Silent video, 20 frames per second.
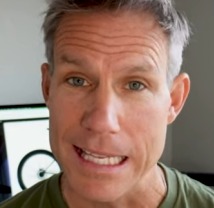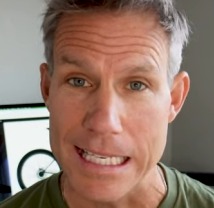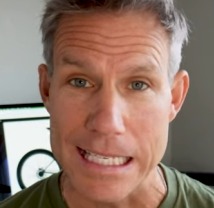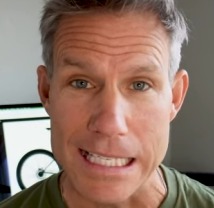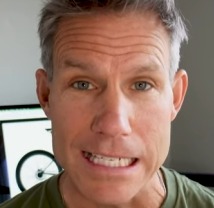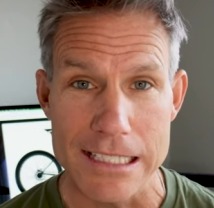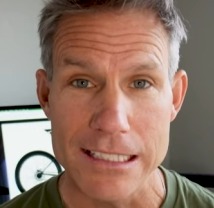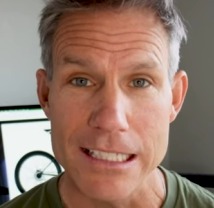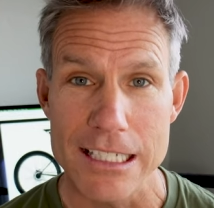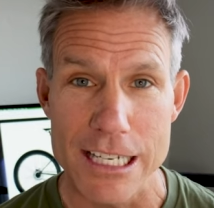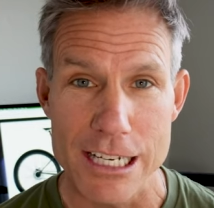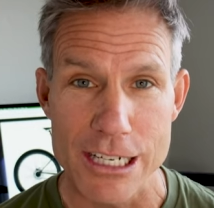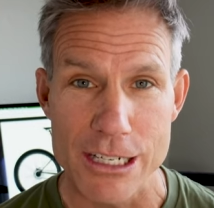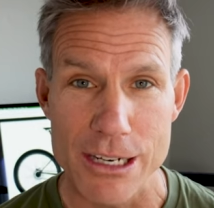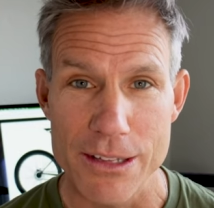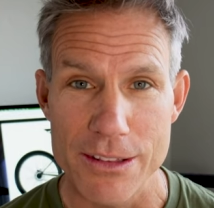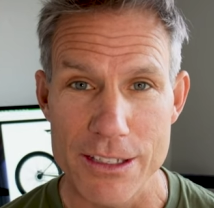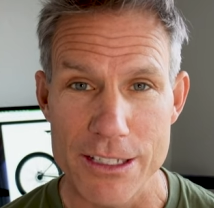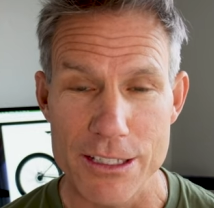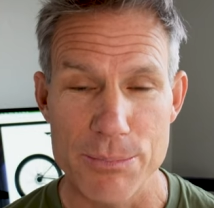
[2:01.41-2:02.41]
The easy
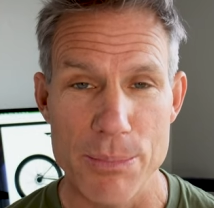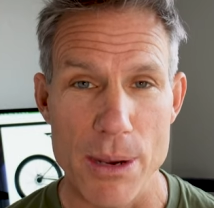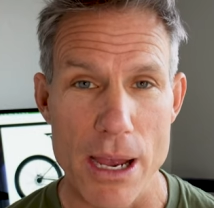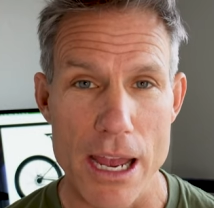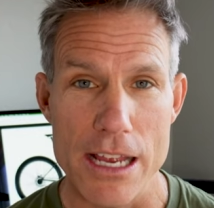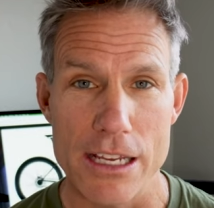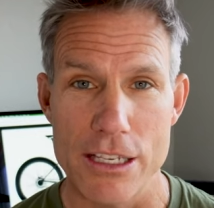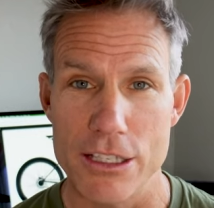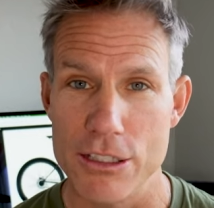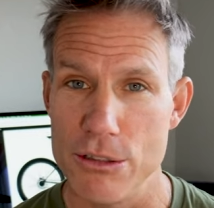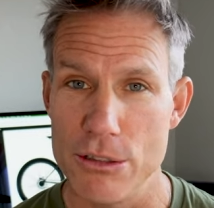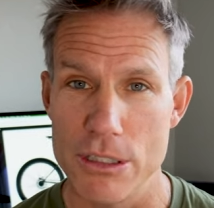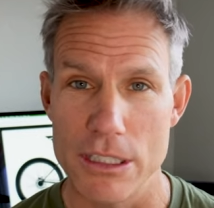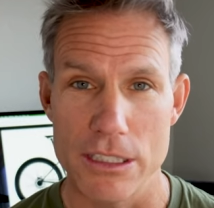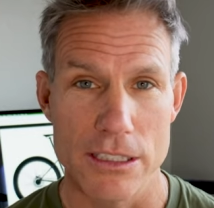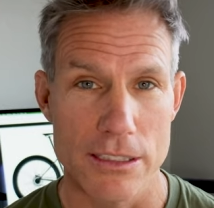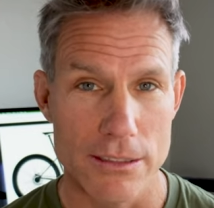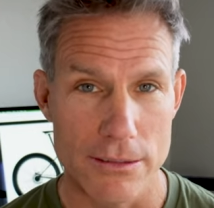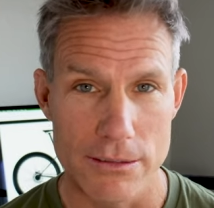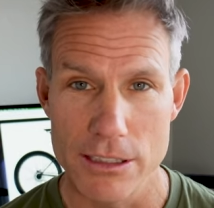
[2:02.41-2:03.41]
gear on this bike, you
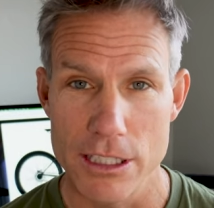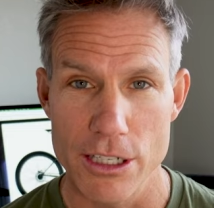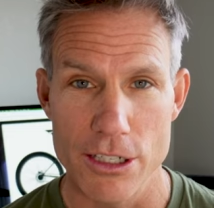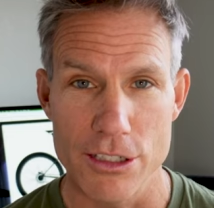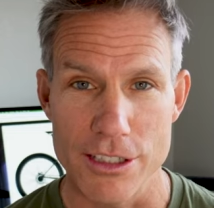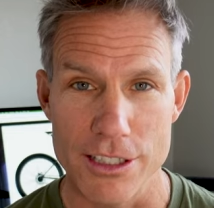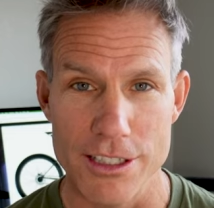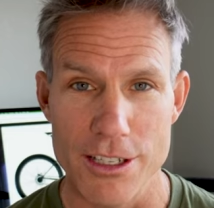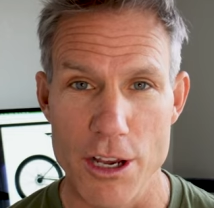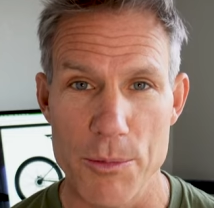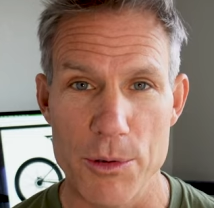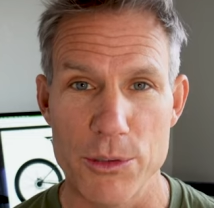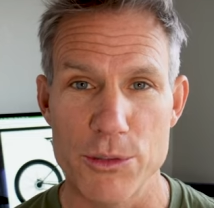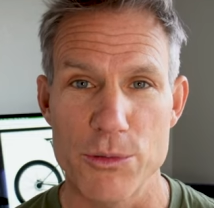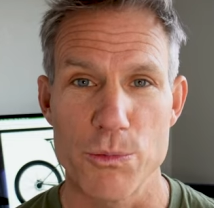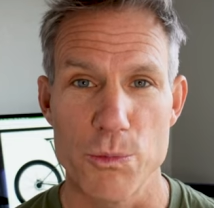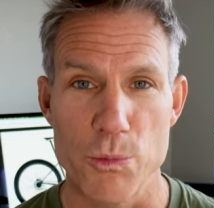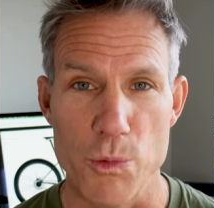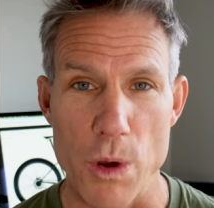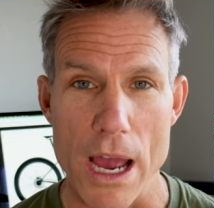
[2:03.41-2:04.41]
could seriously
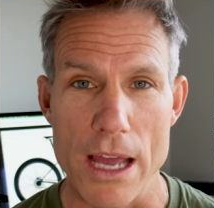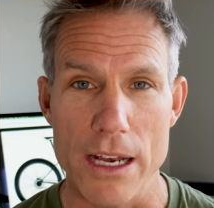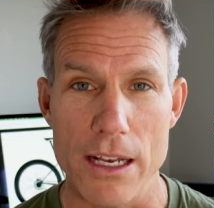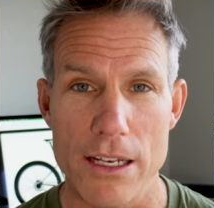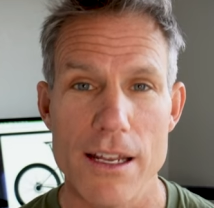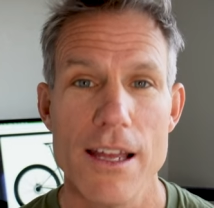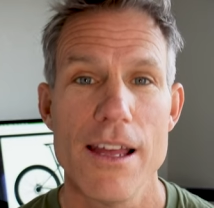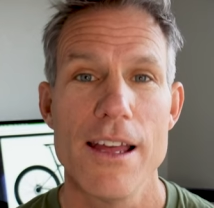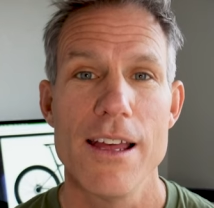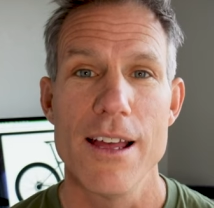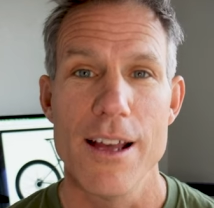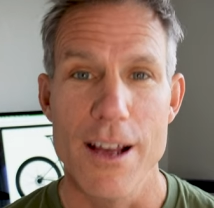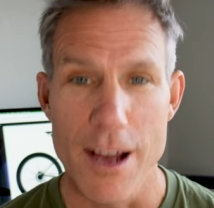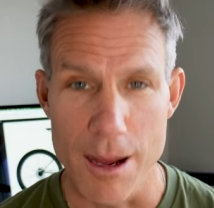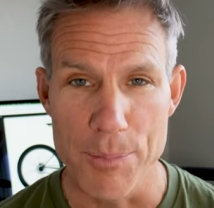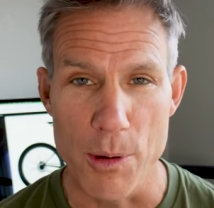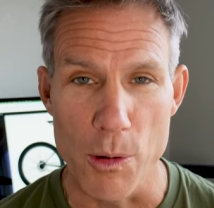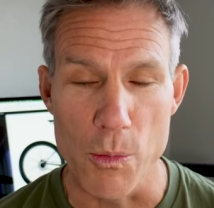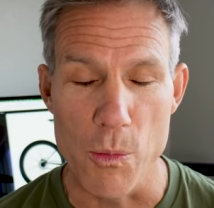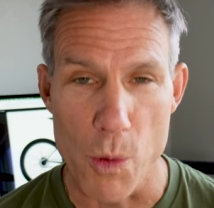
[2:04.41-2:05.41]
almost ride it
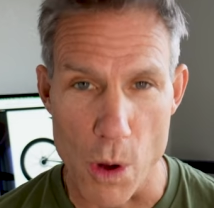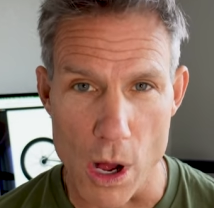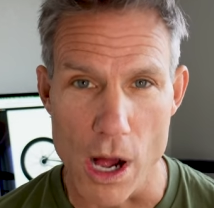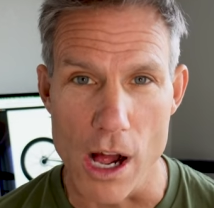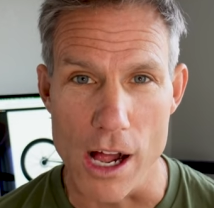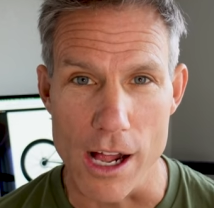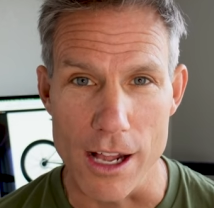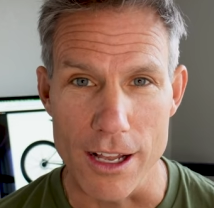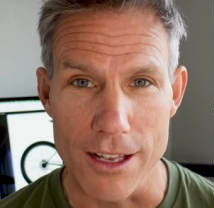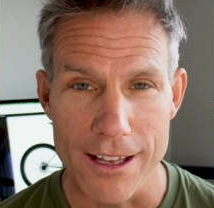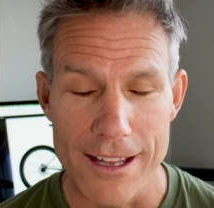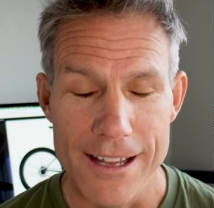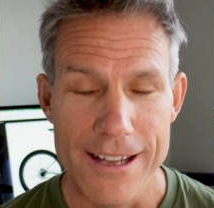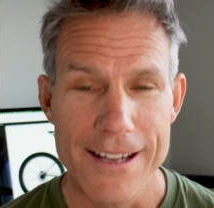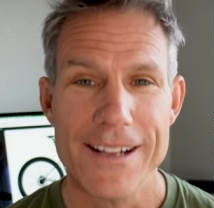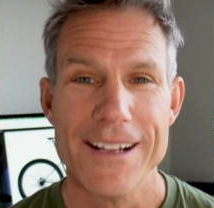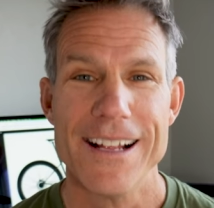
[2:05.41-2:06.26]
up a wall.